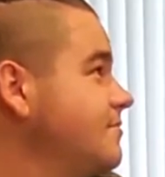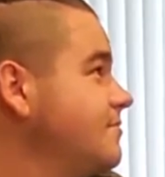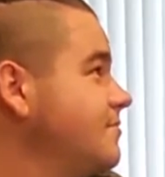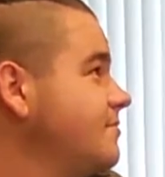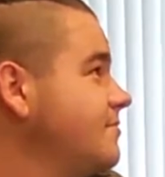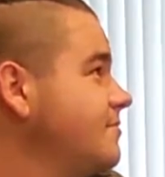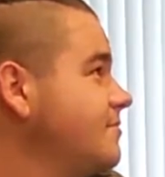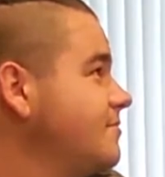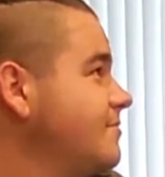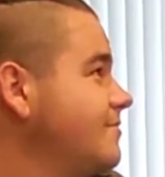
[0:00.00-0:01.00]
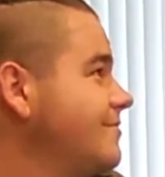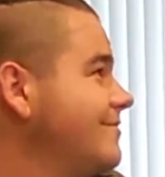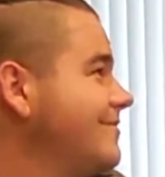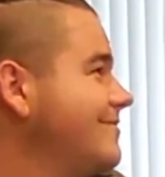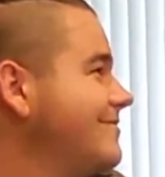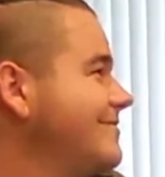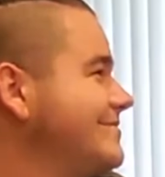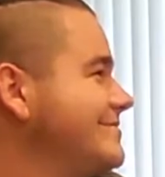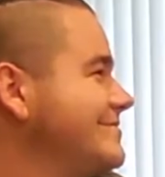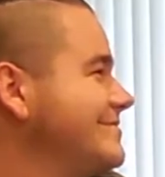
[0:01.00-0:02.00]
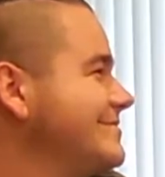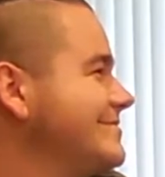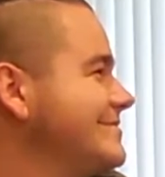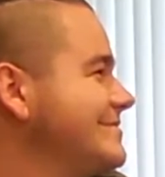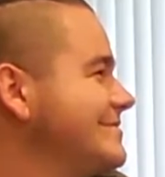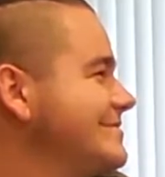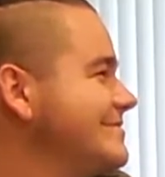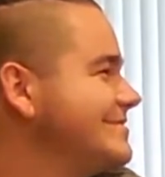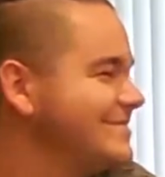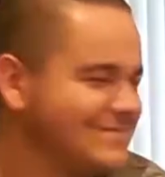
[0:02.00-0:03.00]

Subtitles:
(not speaking)